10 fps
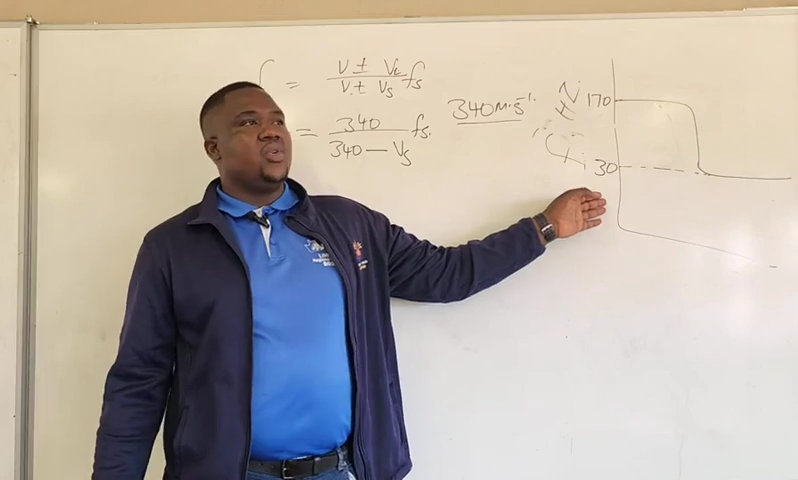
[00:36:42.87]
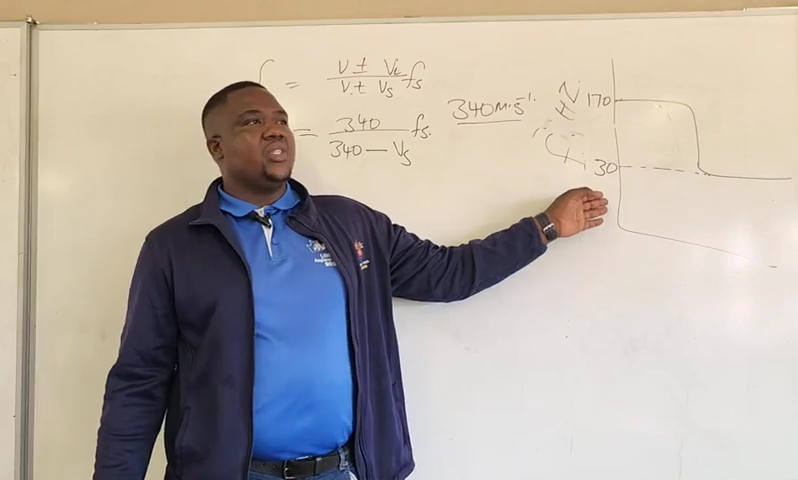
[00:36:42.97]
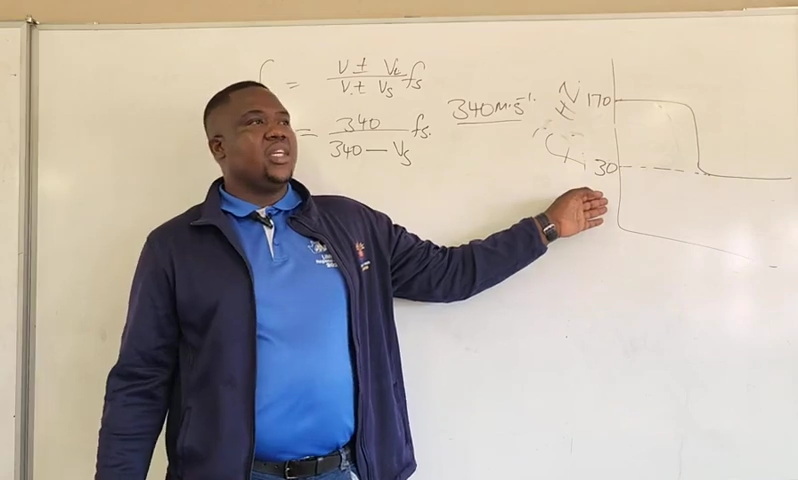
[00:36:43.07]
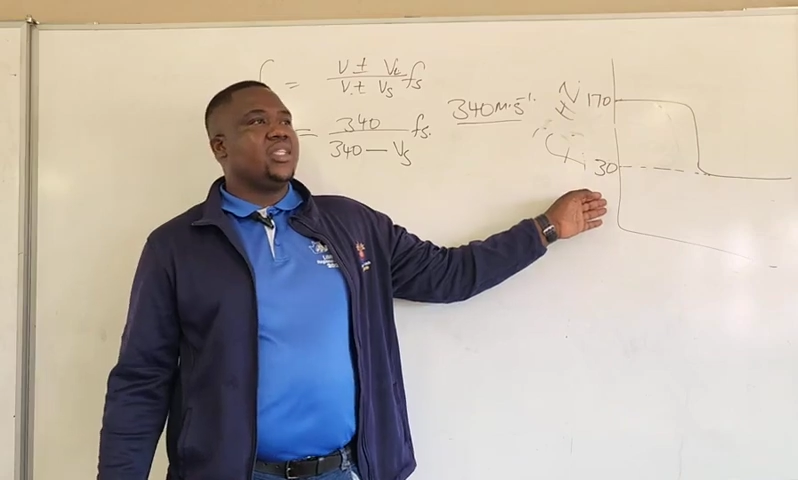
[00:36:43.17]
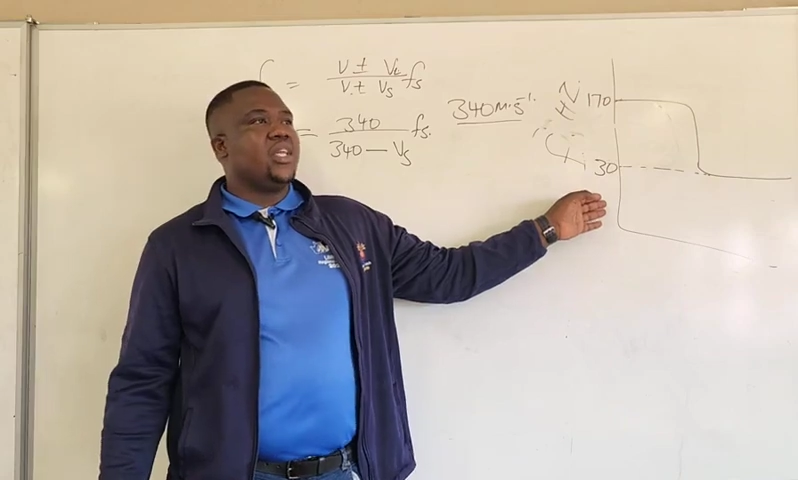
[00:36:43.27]
You
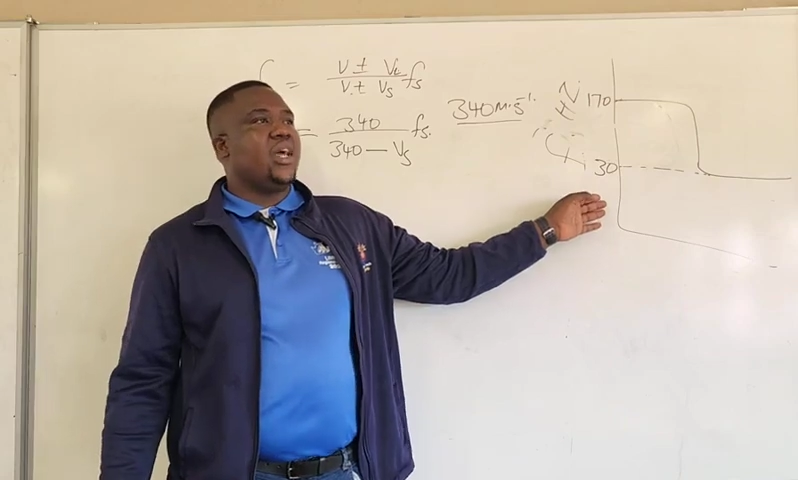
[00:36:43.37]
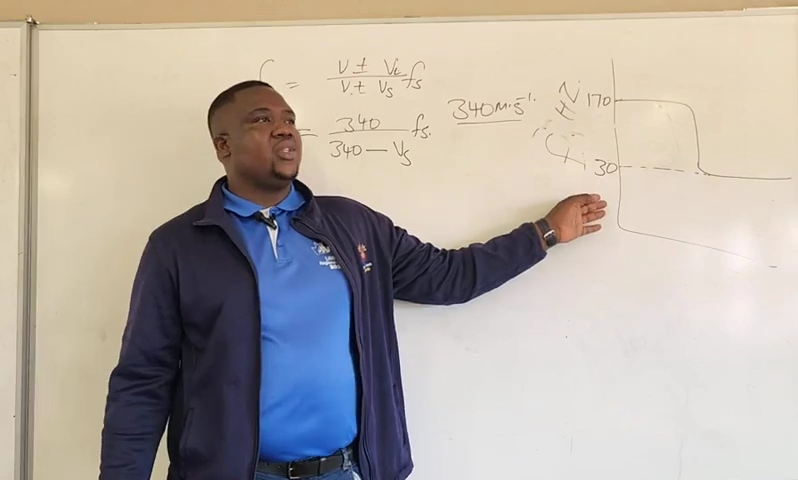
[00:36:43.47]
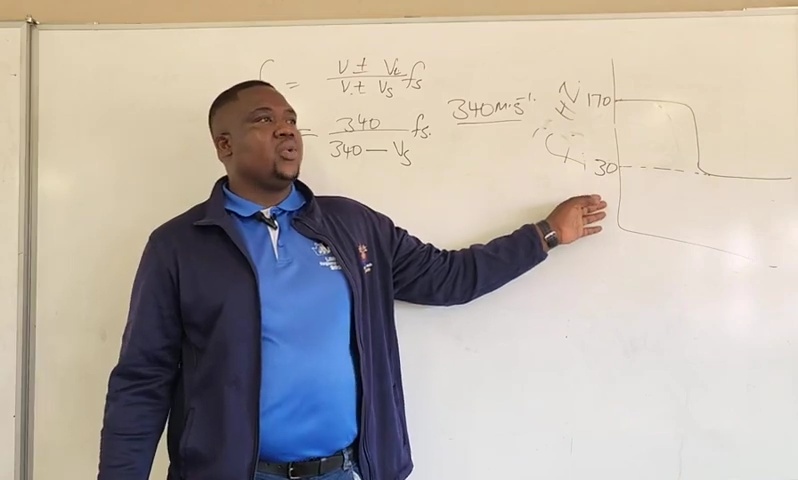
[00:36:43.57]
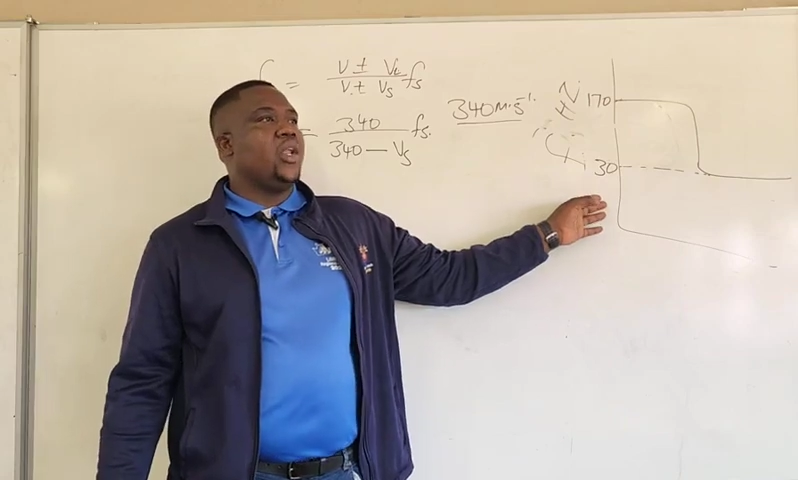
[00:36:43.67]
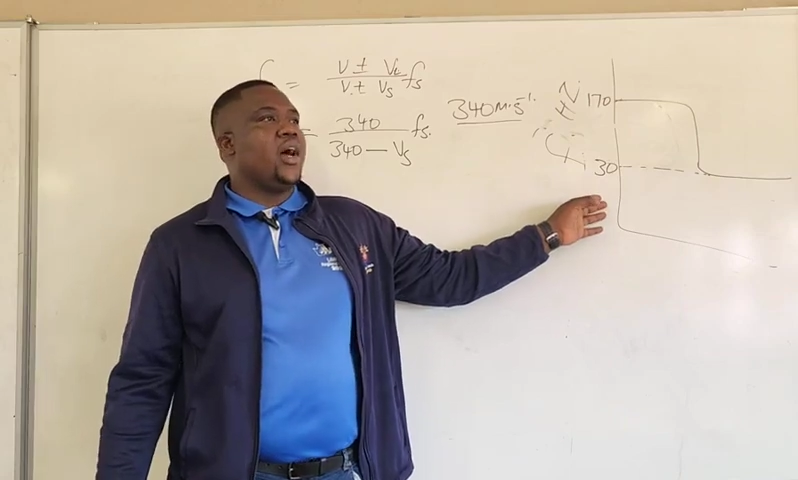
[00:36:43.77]
just try
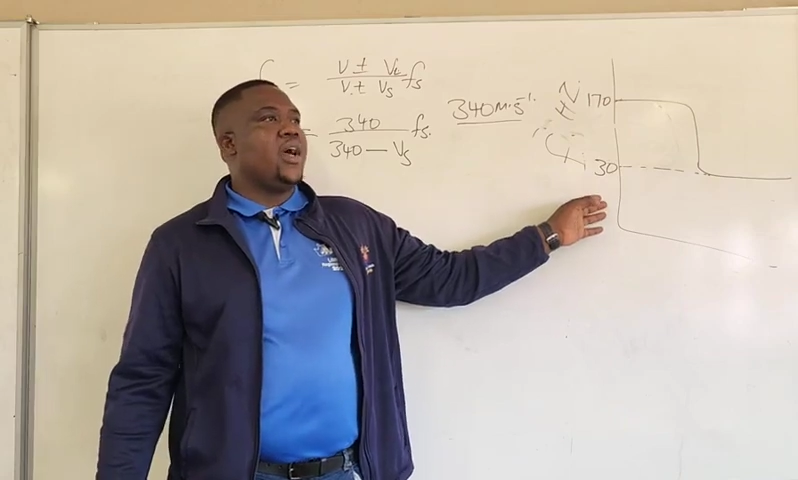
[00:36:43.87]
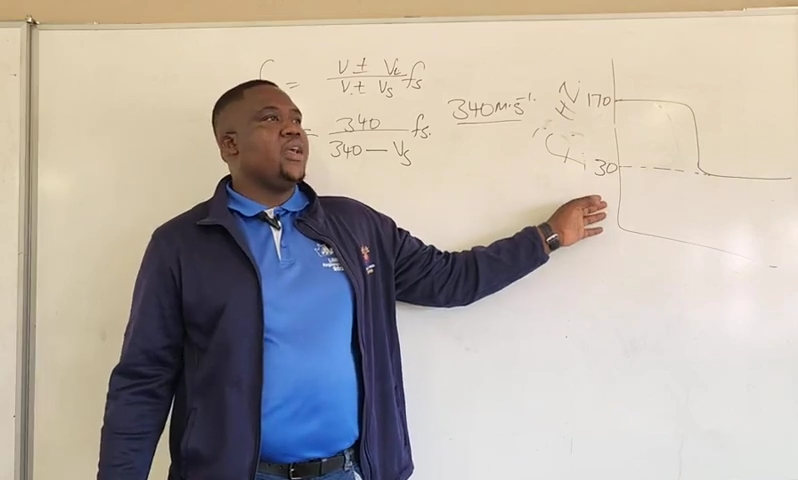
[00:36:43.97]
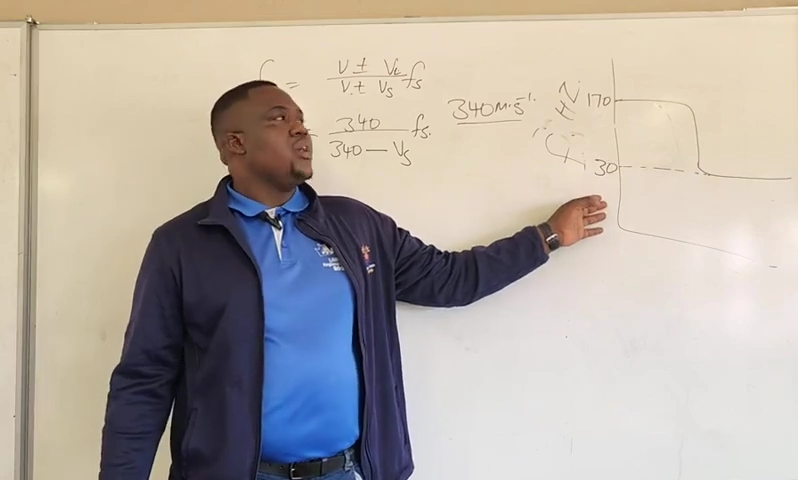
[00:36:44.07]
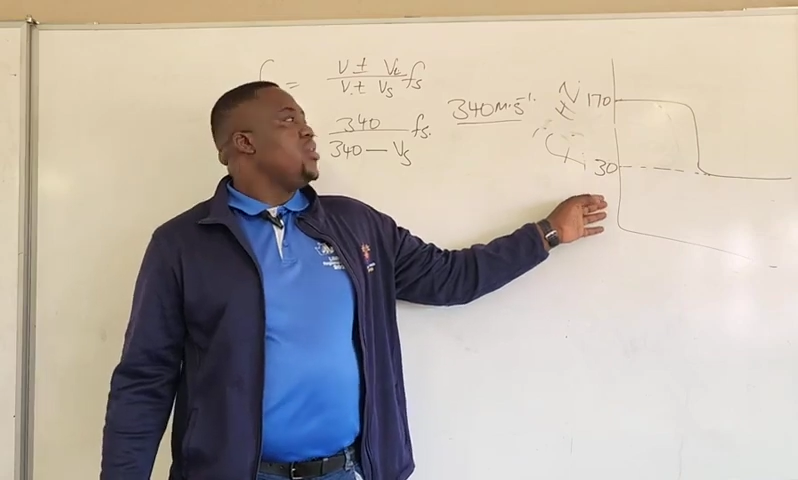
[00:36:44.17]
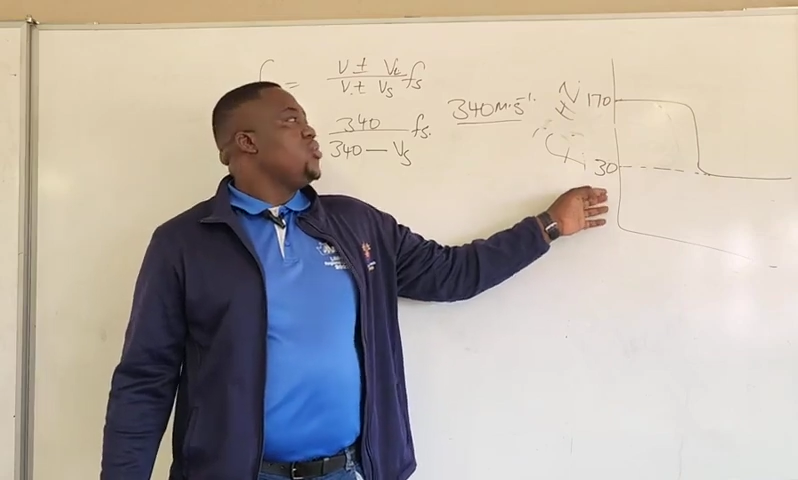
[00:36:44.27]
to lie.